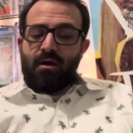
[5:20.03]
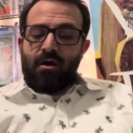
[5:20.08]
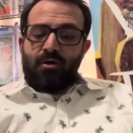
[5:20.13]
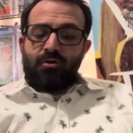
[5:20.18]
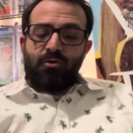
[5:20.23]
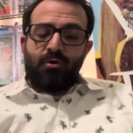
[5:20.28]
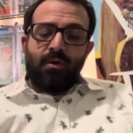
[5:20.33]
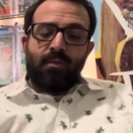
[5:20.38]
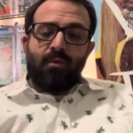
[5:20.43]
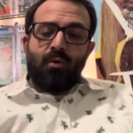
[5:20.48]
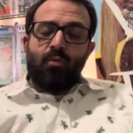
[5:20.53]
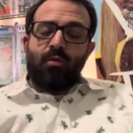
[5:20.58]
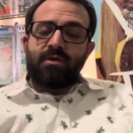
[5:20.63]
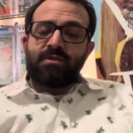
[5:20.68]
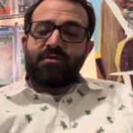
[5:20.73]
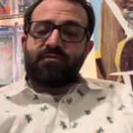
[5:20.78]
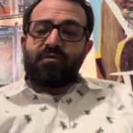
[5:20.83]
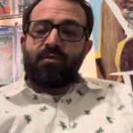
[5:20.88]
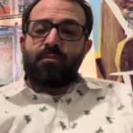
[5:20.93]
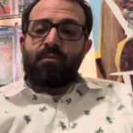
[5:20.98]
New number
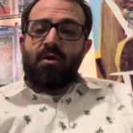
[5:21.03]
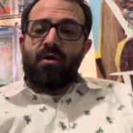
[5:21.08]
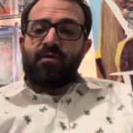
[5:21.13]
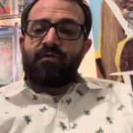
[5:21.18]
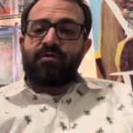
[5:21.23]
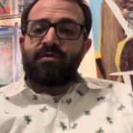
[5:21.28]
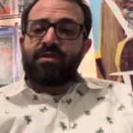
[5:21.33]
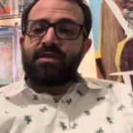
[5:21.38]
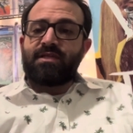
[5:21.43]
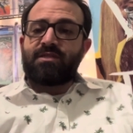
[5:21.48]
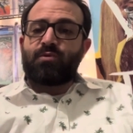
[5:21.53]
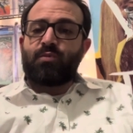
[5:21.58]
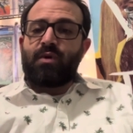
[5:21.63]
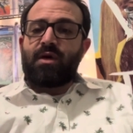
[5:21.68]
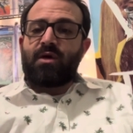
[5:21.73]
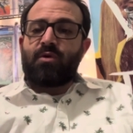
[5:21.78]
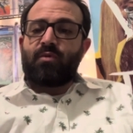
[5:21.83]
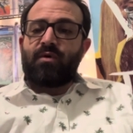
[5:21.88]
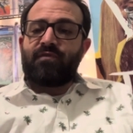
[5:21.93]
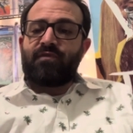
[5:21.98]
one's from Marvel this
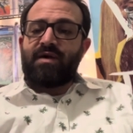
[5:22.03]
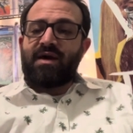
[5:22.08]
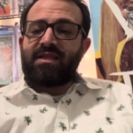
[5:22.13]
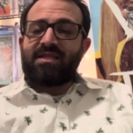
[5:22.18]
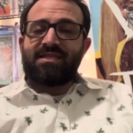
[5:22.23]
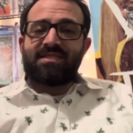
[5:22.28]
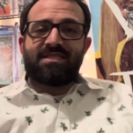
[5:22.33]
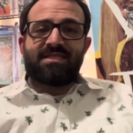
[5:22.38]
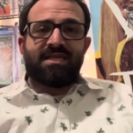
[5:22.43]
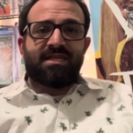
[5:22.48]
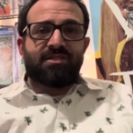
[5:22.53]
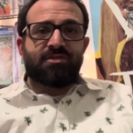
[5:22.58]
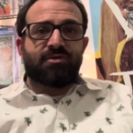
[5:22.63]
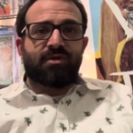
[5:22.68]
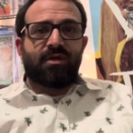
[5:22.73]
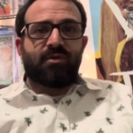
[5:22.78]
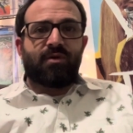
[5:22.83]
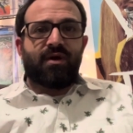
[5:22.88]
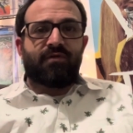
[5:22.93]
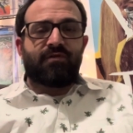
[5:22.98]
week. We've got The
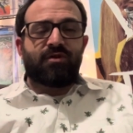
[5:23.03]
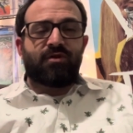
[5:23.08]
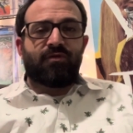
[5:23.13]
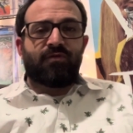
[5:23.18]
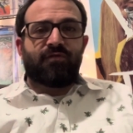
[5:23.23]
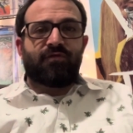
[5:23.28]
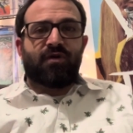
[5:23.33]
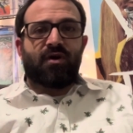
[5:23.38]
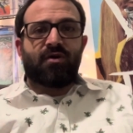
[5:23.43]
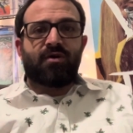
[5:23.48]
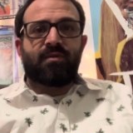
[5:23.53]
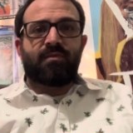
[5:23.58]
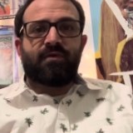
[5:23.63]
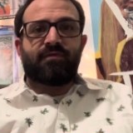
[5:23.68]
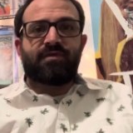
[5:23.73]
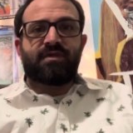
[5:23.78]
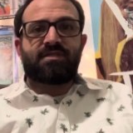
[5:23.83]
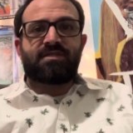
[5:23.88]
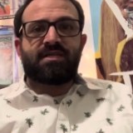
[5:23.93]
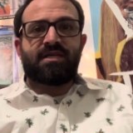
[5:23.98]
Sentry. We have a new volume of
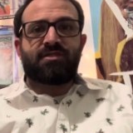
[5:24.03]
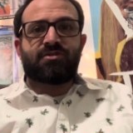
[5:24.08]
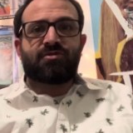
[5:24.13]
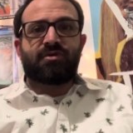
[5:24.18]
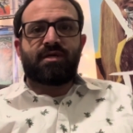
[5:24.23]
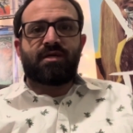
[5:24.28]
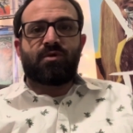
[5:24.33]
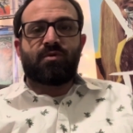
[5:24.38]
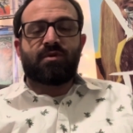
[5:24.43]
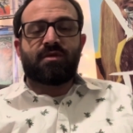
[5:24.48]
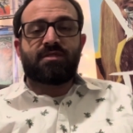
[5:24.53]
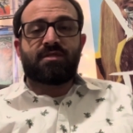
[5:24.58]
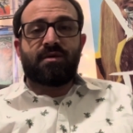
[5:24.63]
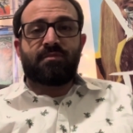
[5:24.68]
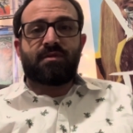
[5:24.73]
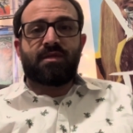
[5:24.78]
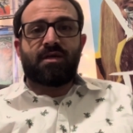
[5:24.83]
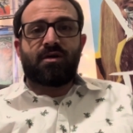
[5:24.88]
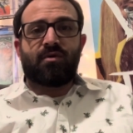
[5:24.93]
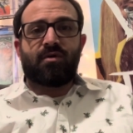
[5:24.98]
The Sentry or
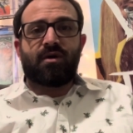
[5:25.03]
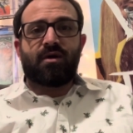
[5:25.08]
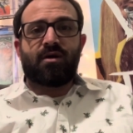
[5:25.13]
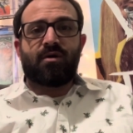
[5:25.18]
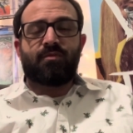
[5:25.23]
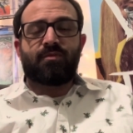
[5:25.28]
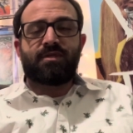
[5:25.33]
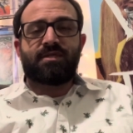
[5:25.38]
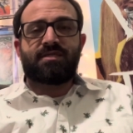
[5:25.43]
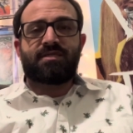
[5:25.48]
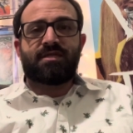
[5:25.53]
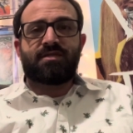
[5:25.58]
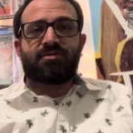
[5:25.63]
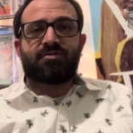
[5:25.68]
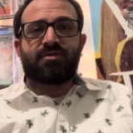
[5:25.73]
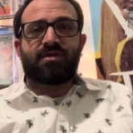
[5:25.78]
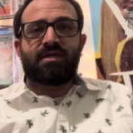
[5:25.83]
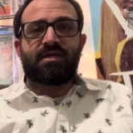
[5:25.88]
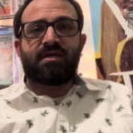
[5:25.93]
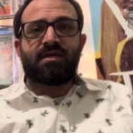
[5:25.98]
something going on with The
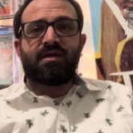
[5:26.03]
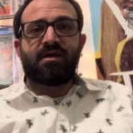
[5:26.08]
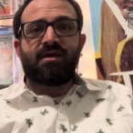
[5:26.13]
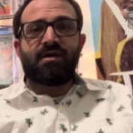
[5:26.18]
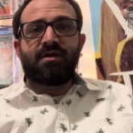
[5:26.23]
Sentry.